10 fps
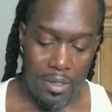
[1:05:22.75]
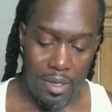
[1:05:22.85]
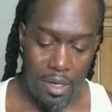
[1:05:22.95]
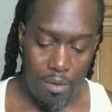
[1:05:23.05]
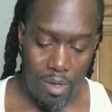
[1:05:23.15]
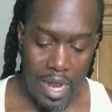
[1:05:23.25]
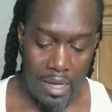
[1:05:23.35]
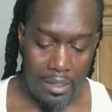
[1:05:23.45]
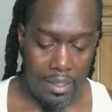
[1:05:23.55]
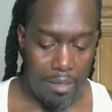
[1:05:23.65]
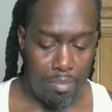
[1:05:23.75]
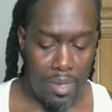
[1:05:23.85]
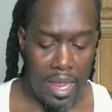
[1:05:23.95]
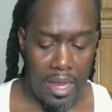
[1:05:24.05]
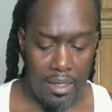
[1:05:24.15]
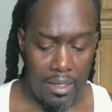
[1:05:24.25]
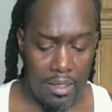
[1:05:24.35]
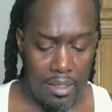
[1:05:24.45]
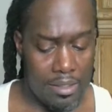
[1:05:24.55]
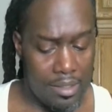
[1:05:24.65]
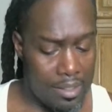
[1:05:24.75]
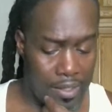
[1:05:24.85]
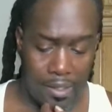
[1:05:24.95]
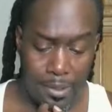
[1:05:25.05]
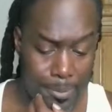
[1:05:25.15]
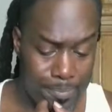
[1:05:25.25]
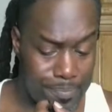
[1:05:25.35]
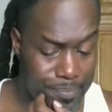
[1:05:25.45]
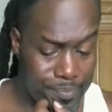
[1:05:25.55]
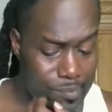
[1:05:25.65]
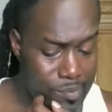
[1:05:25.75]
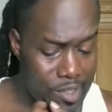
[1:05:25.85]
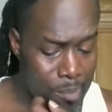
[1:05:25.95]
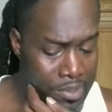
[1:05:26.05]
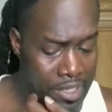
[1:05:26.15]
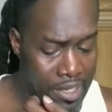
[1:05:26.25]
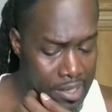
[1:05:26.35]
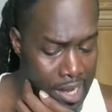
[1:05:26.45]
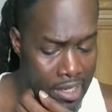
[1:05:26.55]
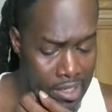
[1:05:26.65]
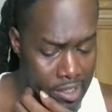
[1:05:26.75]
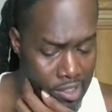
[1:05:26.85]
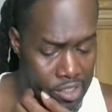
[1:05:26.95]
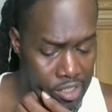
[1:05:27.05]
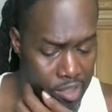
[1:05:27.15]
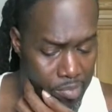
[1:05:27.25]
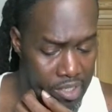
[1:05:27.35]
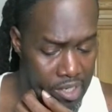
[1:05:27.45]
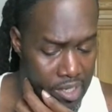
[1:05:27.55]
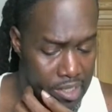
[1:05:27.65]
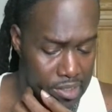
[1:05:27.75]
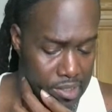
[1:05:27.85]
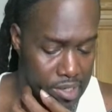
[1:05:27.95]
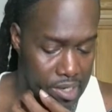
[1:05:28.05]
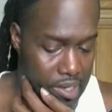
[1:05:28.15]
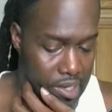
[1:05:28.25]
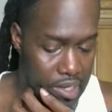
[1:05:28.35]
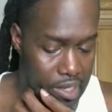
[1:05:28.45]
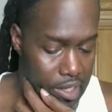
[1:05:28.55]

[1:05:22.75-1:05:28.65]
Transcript: But we got to get back to protecting our leadership because